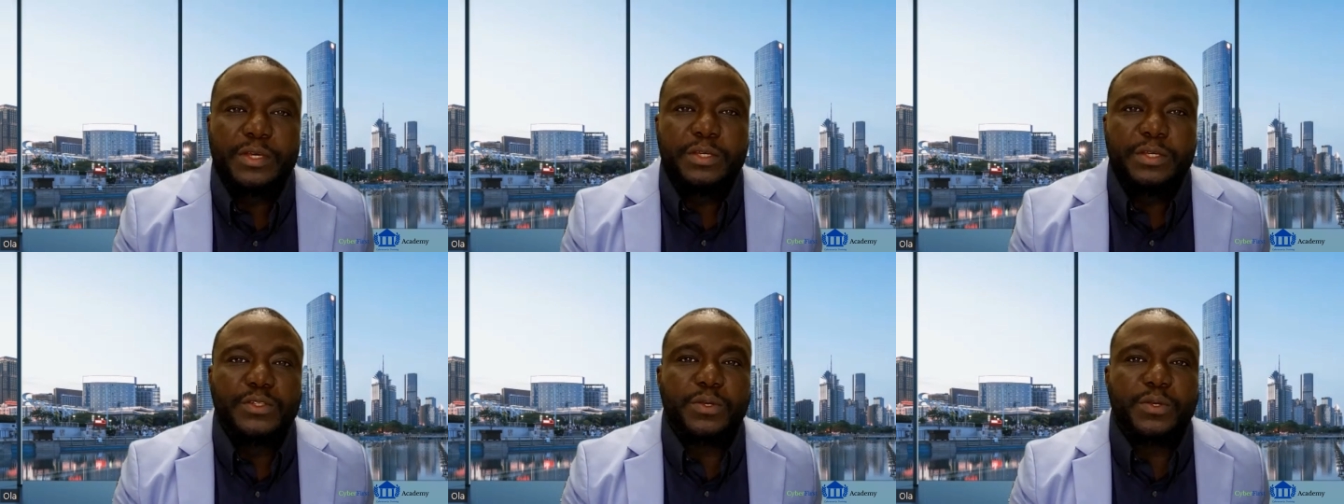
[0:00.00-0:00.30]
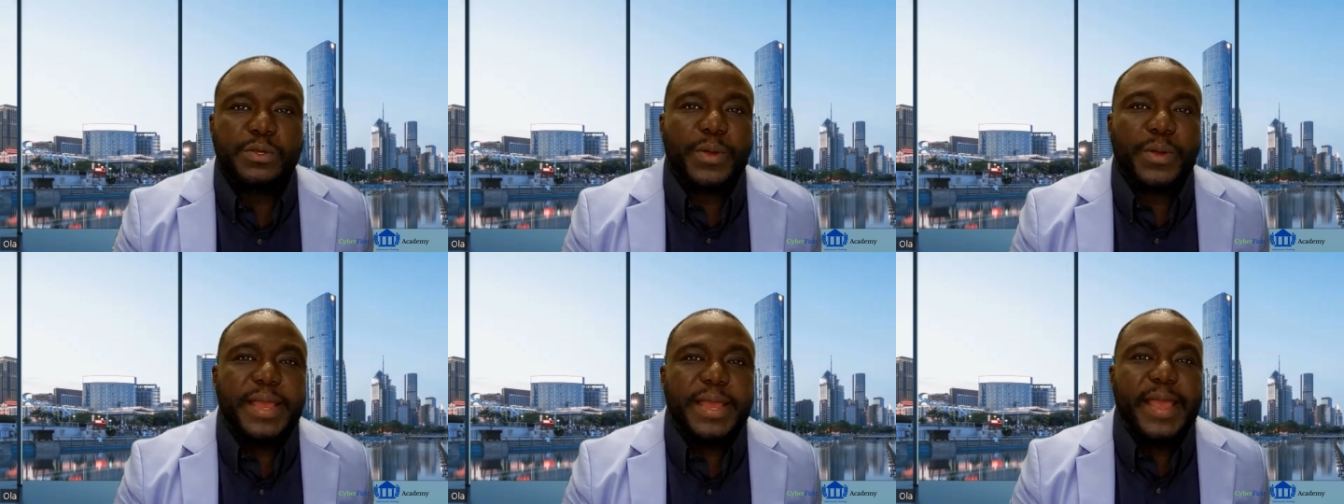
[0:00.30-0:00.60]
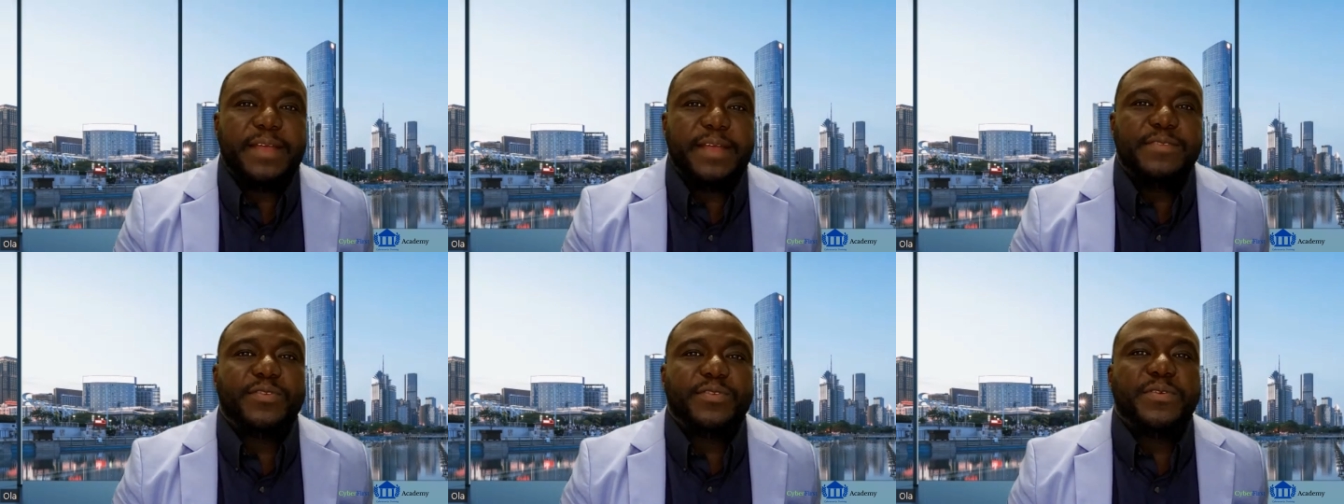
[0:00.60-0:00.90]
So your
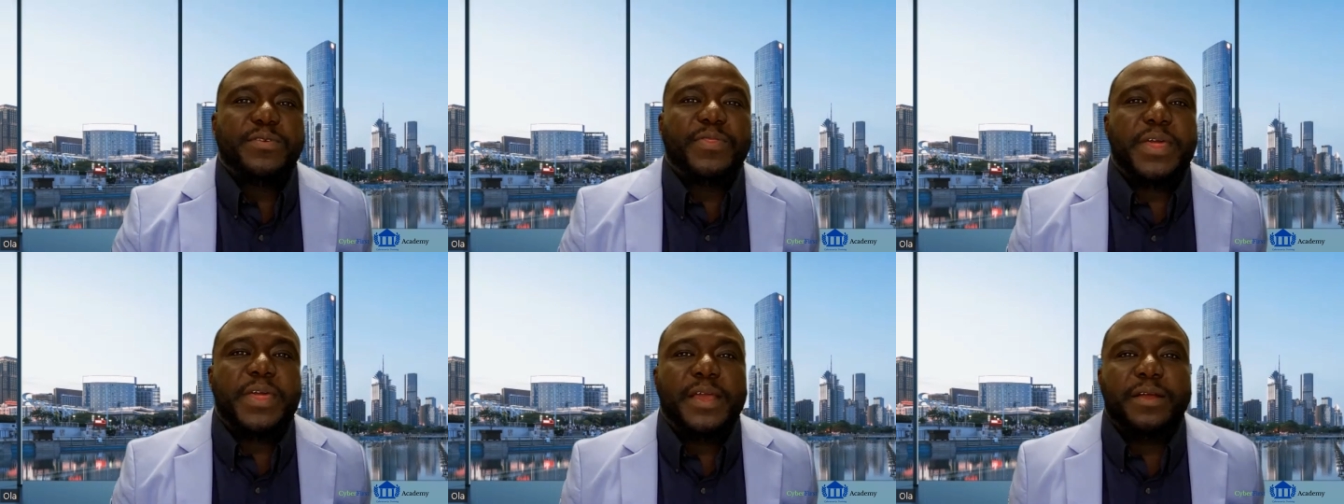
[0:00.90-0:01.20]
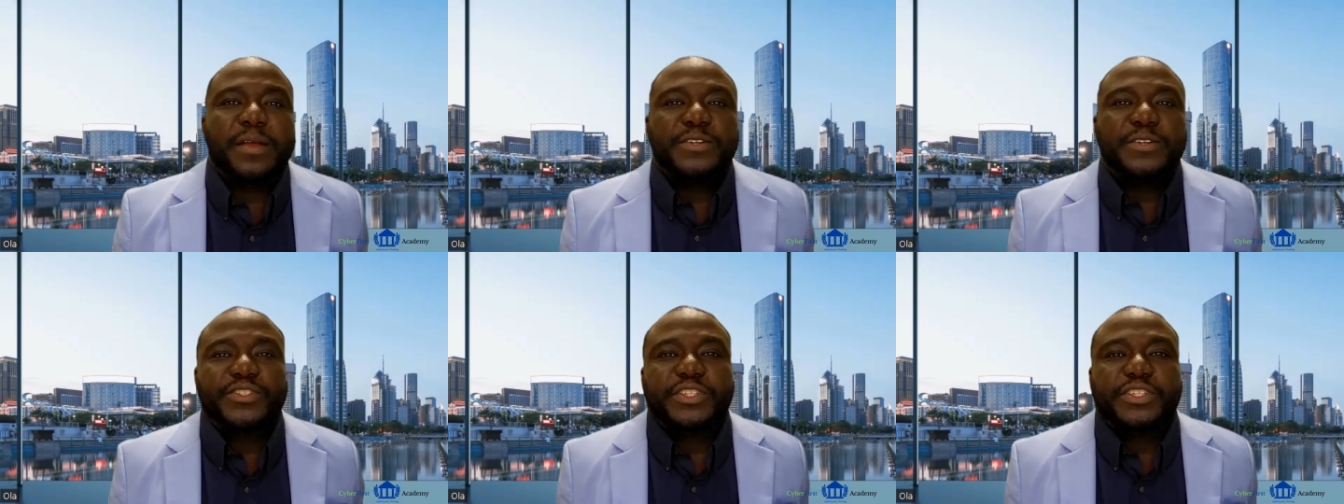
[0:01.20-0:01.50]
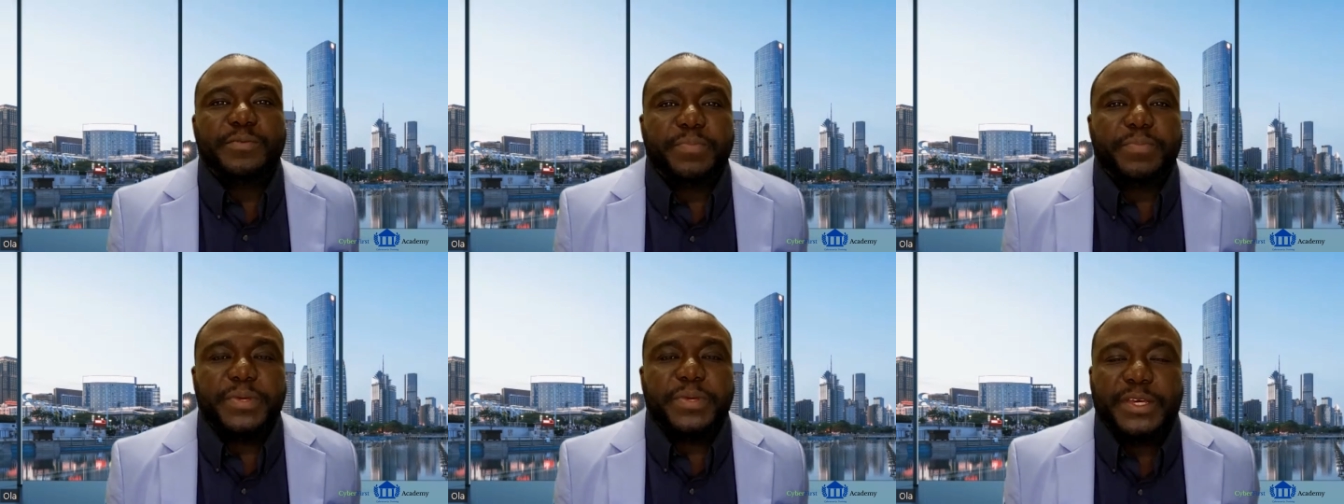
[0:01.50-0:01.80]
answer there
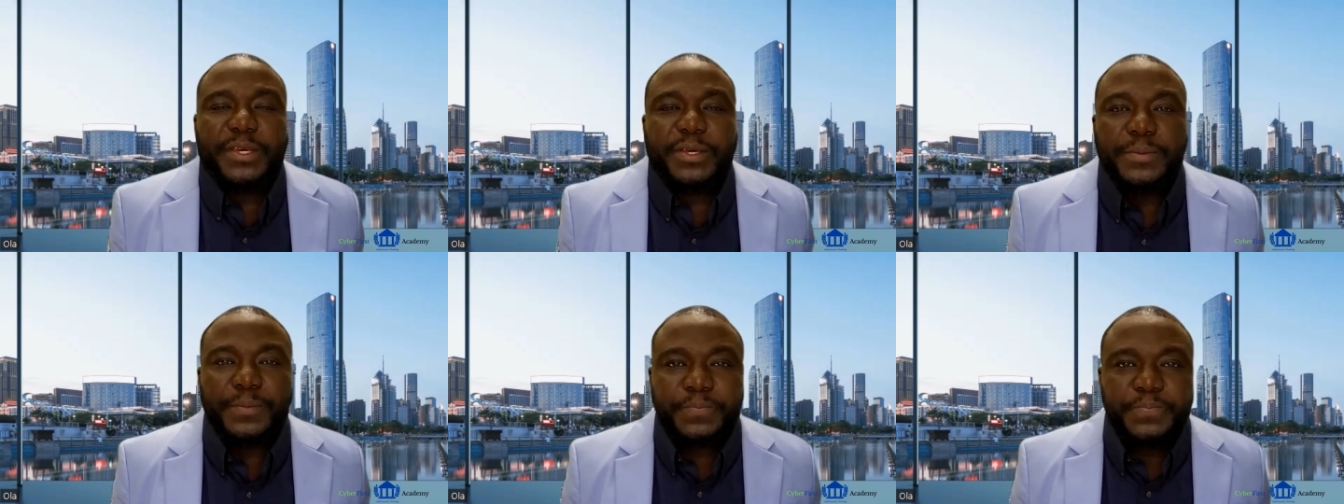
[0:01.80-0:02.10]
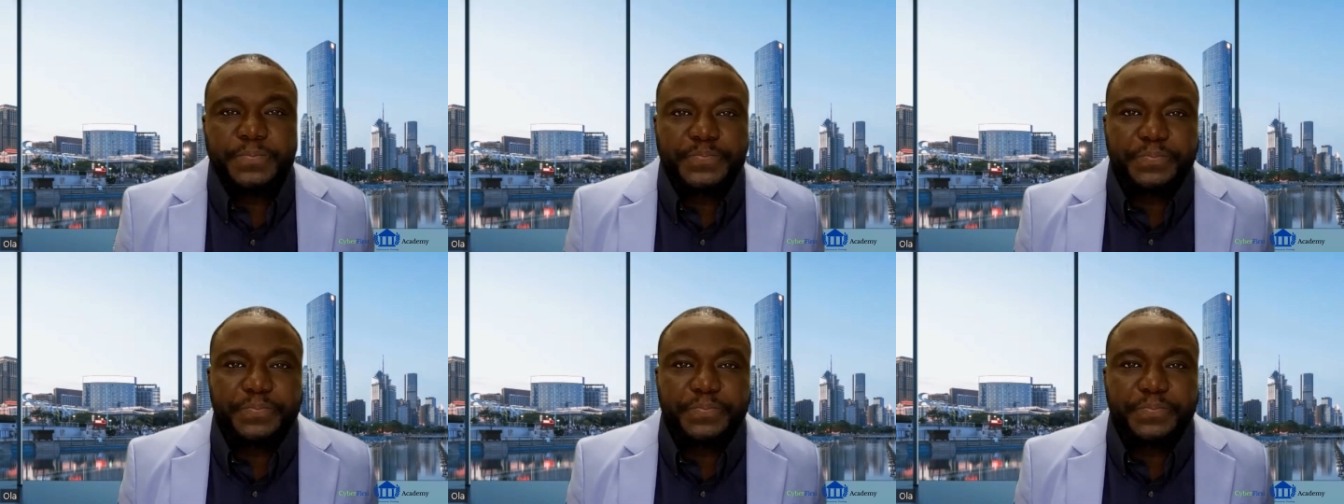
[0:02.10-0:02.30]
should be